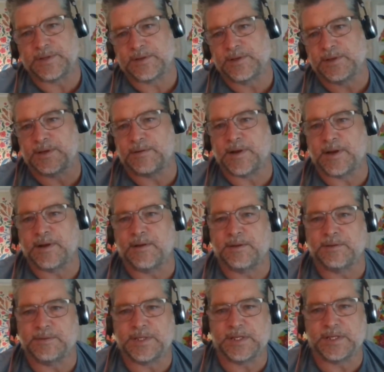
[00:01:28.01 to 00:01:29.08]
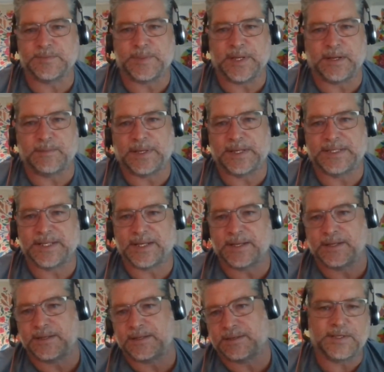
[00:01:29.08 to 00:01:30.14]
They're looking right on Touchplan on my
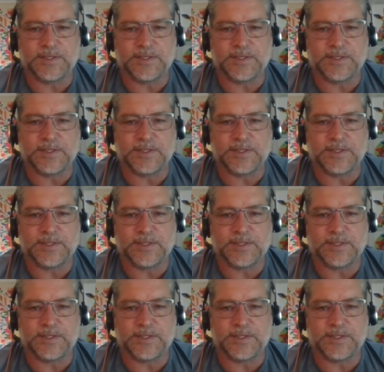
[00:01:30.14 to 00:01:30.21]
ticket.